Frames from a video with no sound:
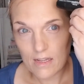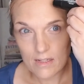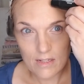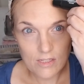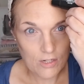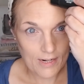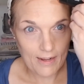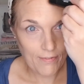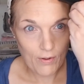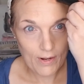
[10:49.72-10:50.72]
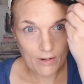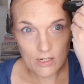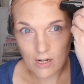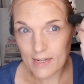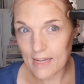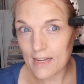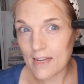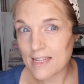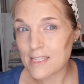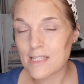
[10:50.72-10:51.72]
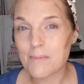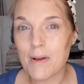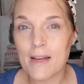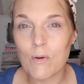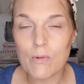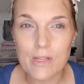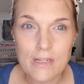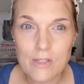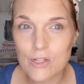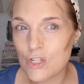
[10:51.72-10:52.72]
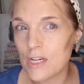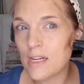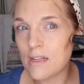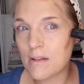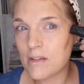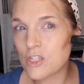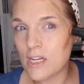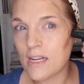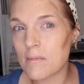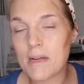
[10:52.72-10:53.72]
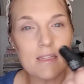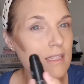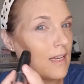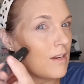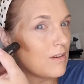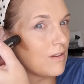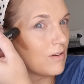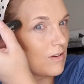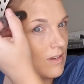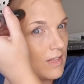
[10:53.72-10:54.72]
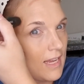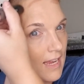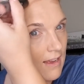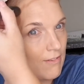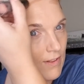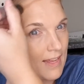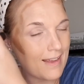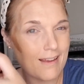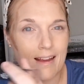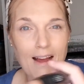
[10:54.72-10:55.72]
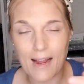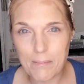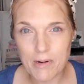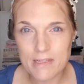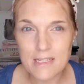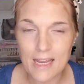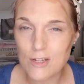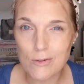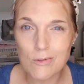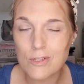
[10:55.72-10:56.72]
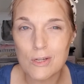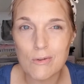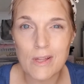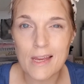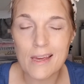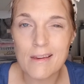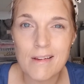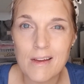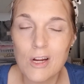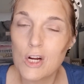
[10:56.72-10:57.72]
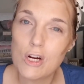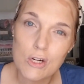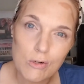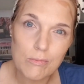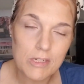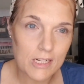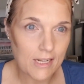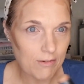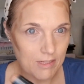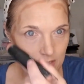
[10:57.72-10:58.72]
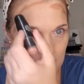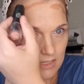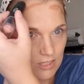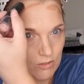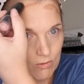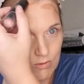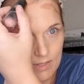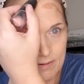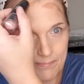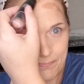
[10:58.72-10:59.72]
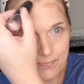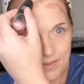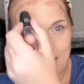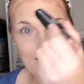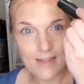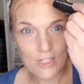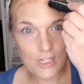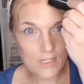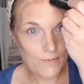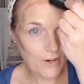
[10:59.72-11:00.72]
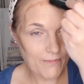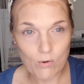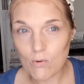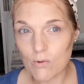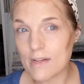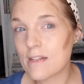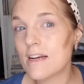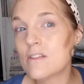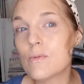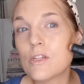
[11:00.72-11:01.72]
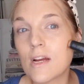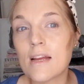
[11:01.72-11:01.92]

Sorry, if you hear talking, it's my oldest. She and my son, they have like a hybrid schedule, so they are home today with school, and she's very vocal in class, which I